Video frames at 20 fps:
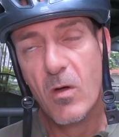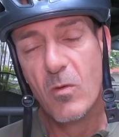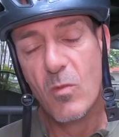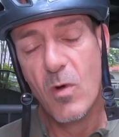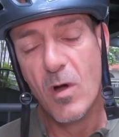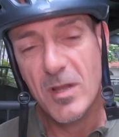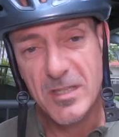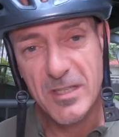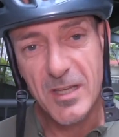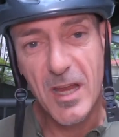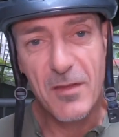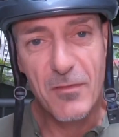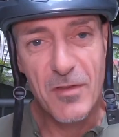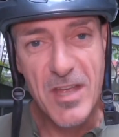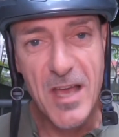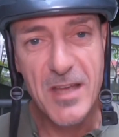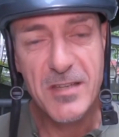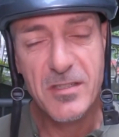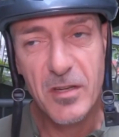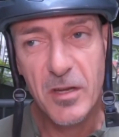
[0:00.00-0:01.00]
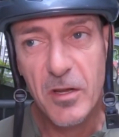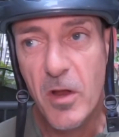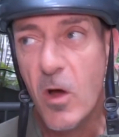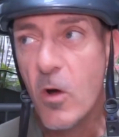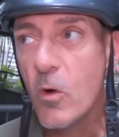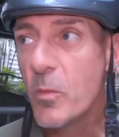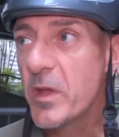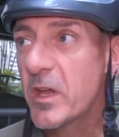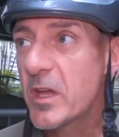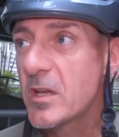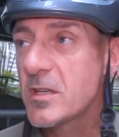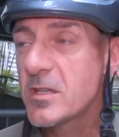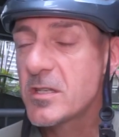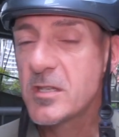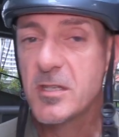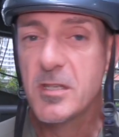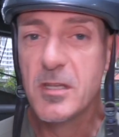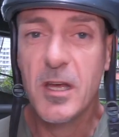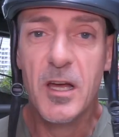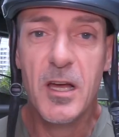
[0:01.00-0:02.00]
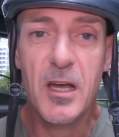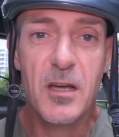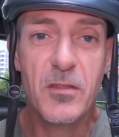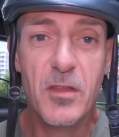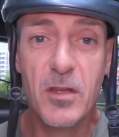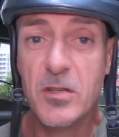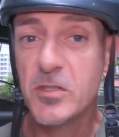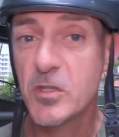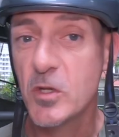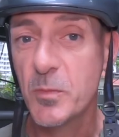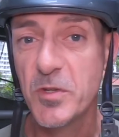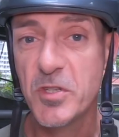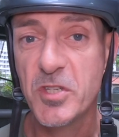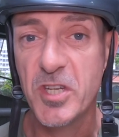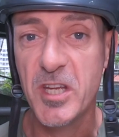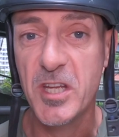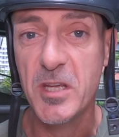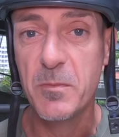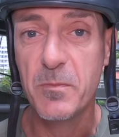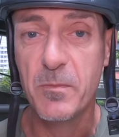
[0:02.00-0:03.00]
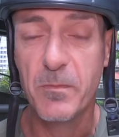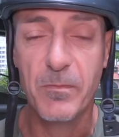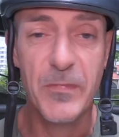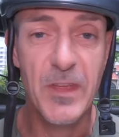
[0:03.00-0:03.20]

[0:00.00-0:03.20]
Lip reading: Well, it's kind of a yes and a no because they're super cheap.